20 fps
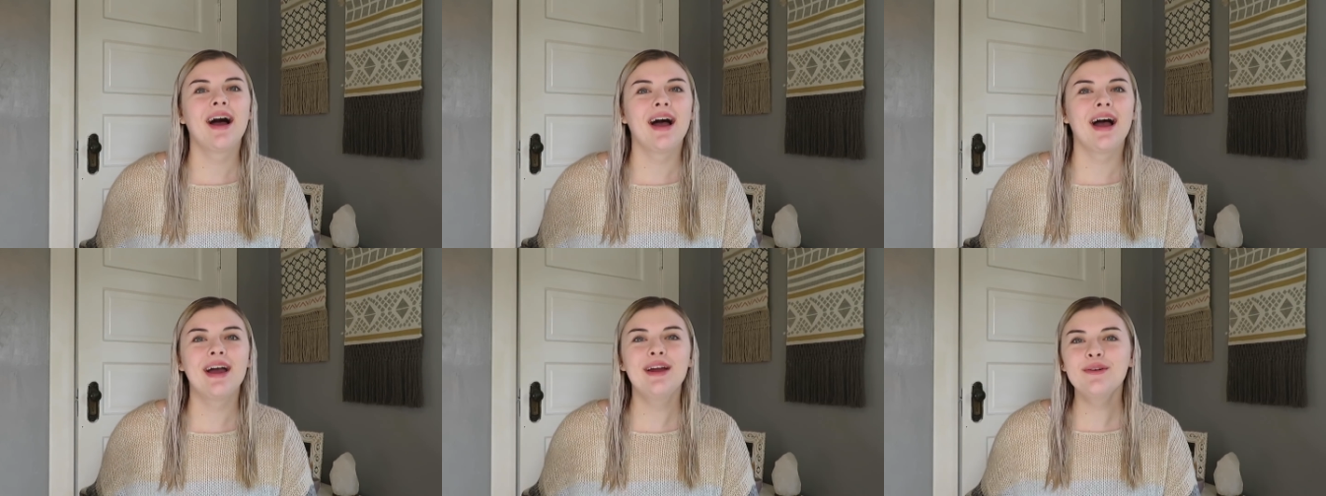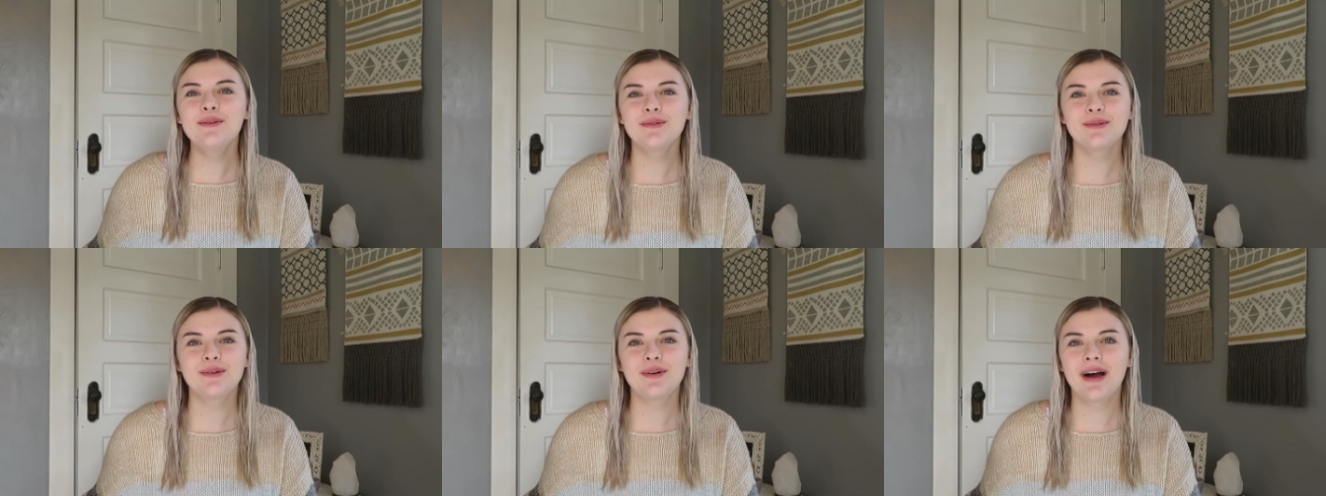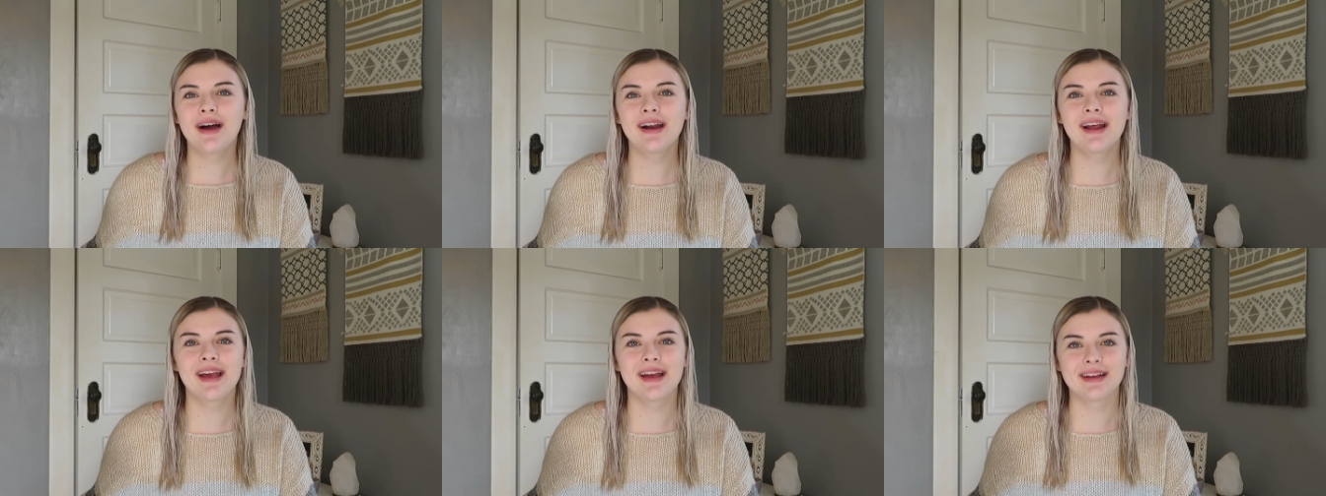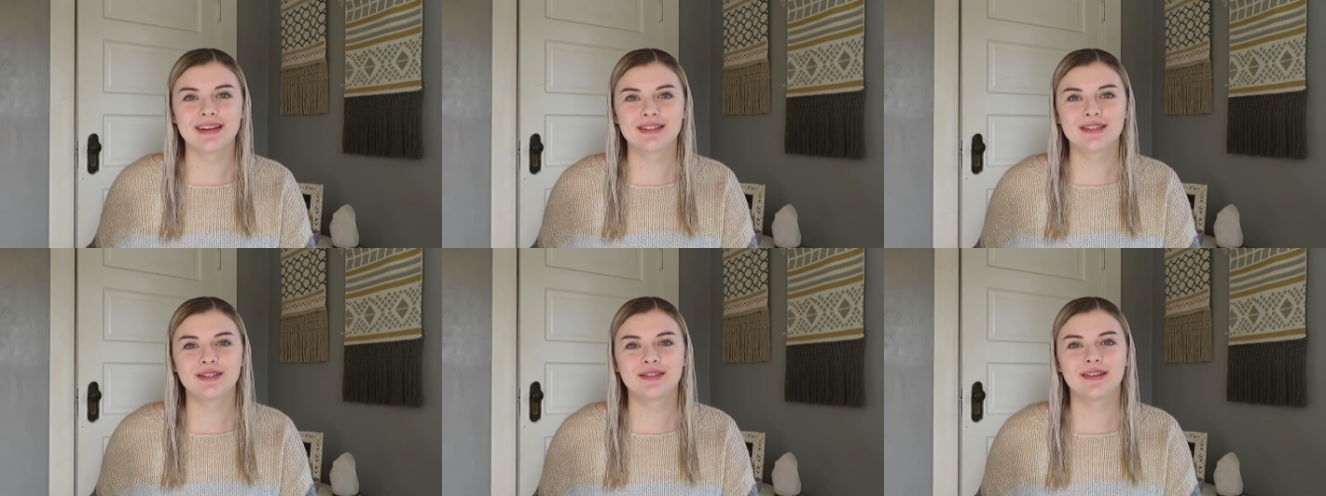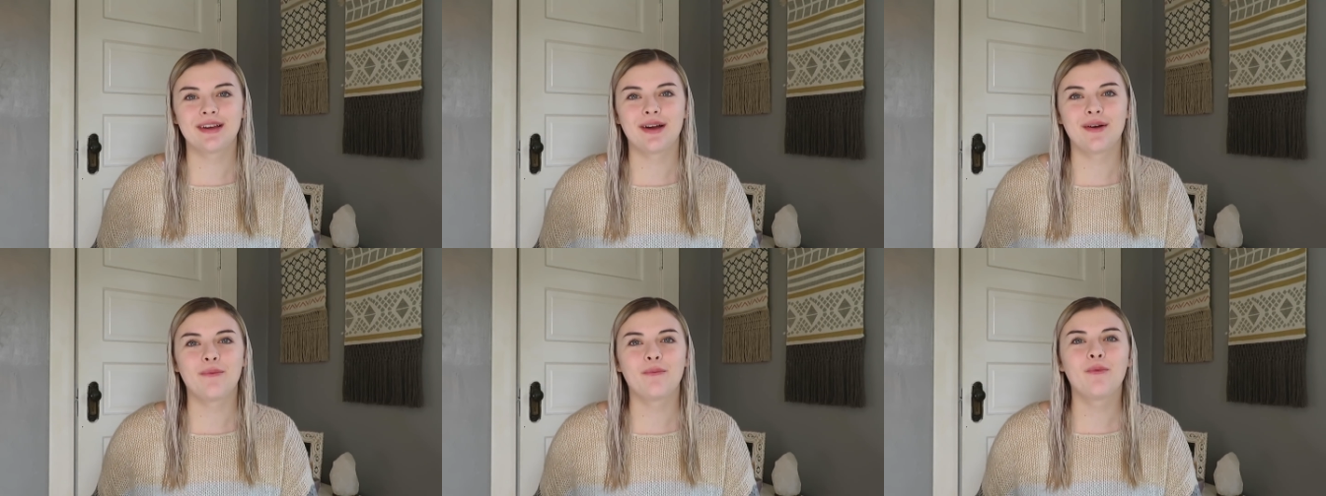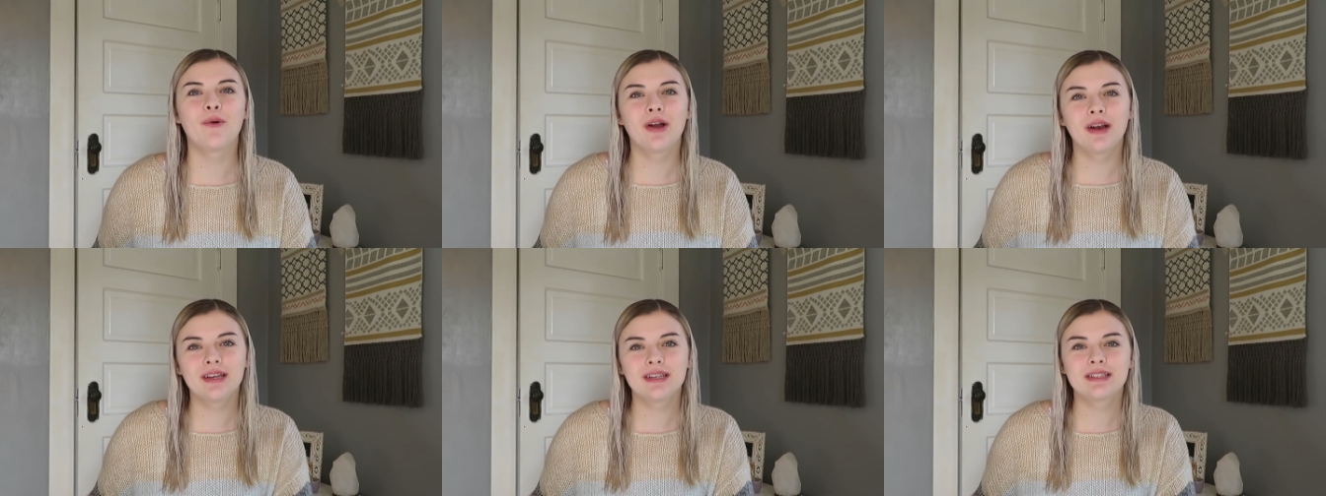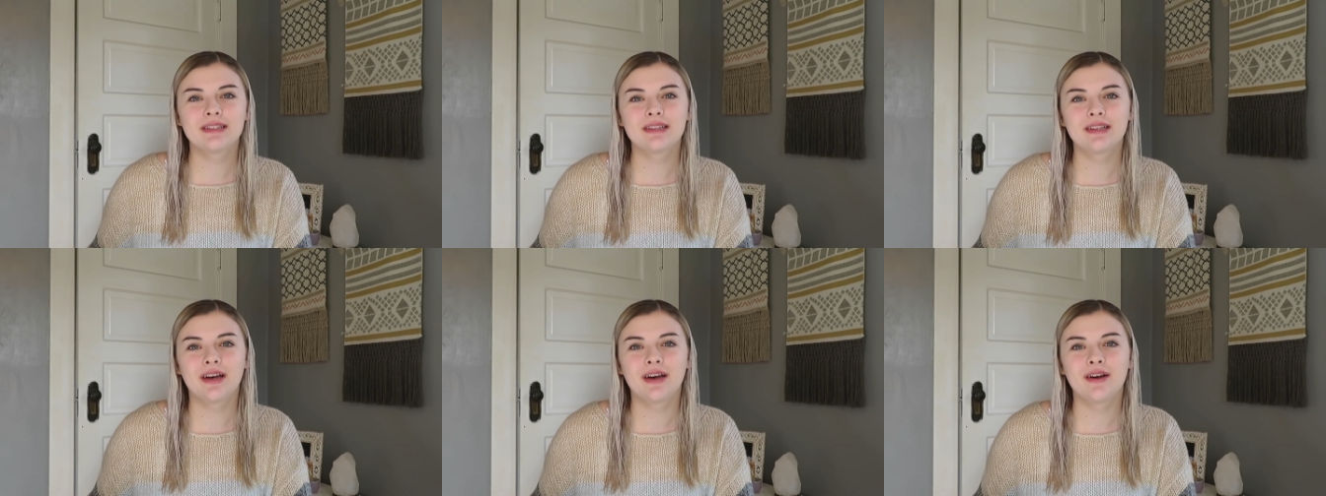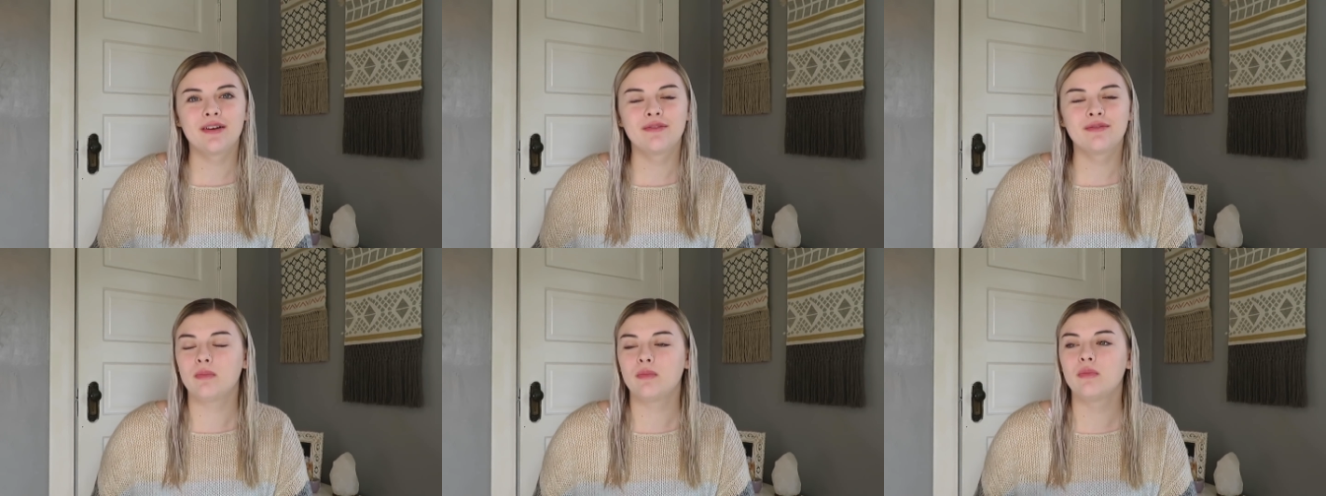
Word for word: I don't know how to answer that. What is love?